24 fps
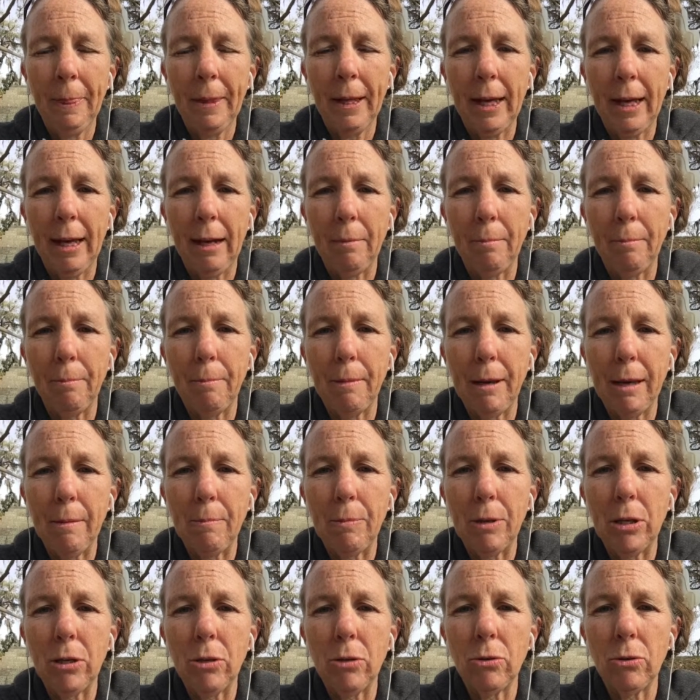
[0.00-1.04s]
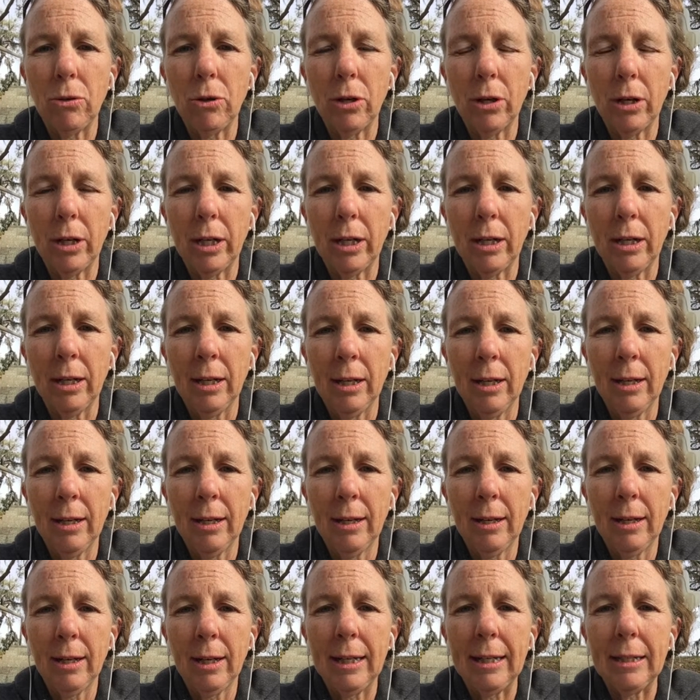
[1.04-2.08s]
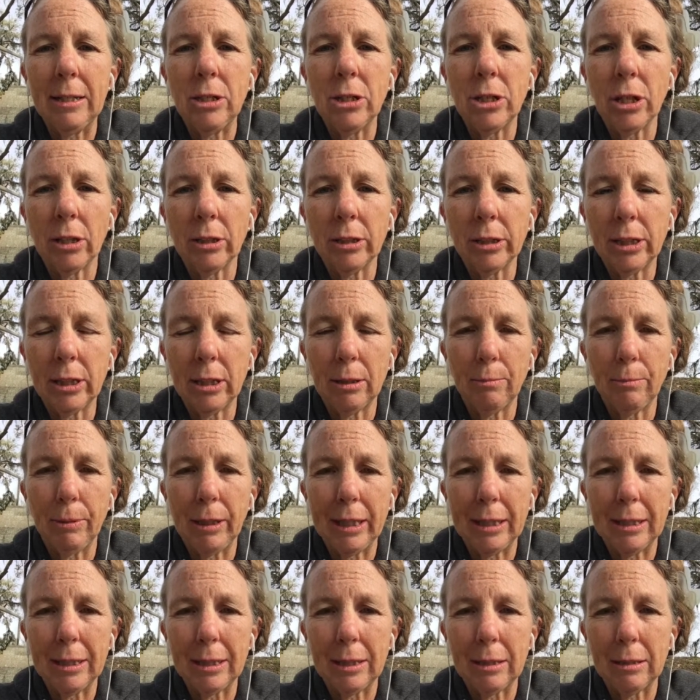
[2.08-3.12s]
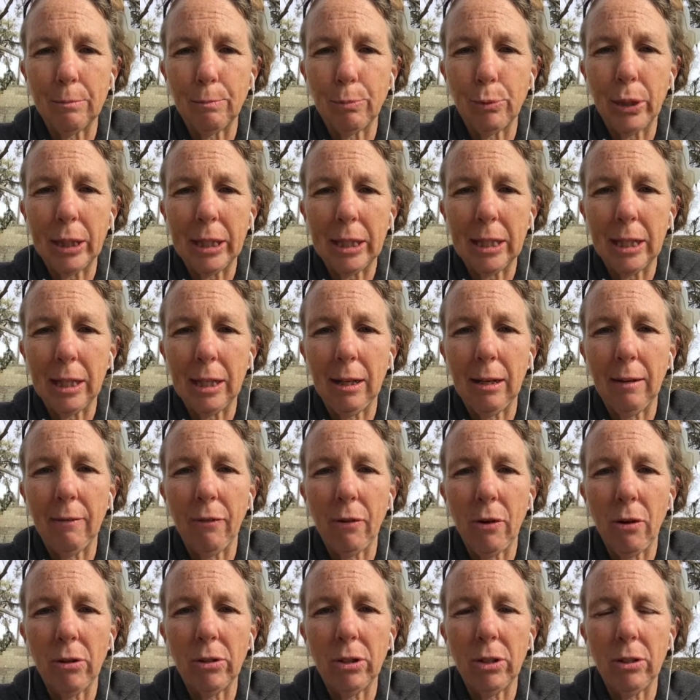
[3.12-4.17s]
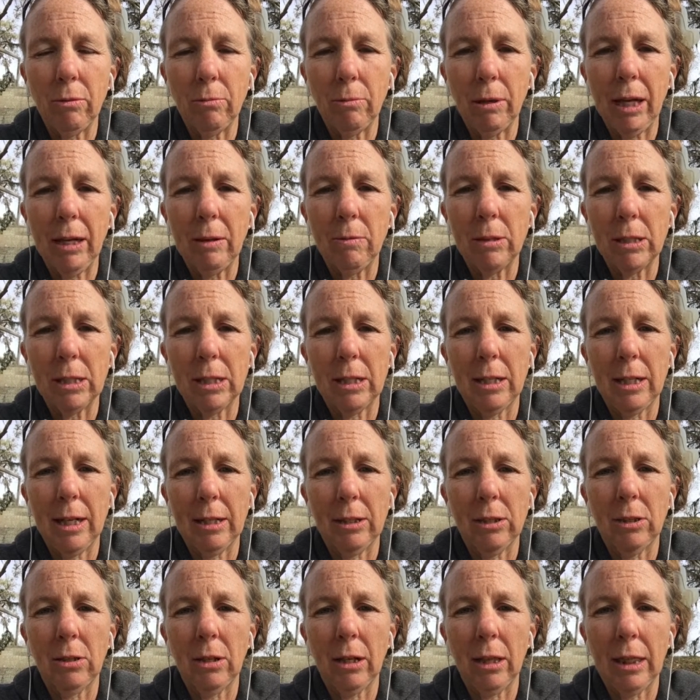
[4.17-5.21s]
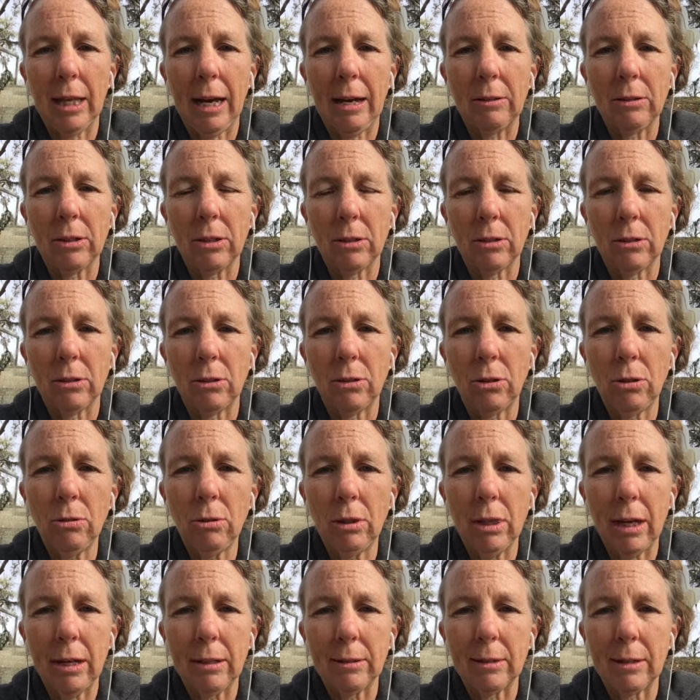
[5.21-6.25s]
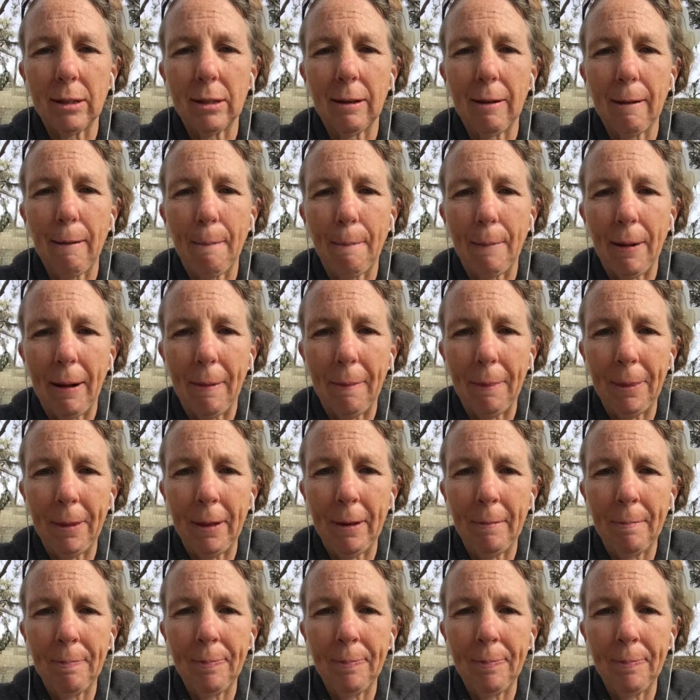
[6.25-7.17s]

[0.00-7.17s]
and maybe you could indulge in being disappointed if all you made was an extra $1,000 or $2,000 a month,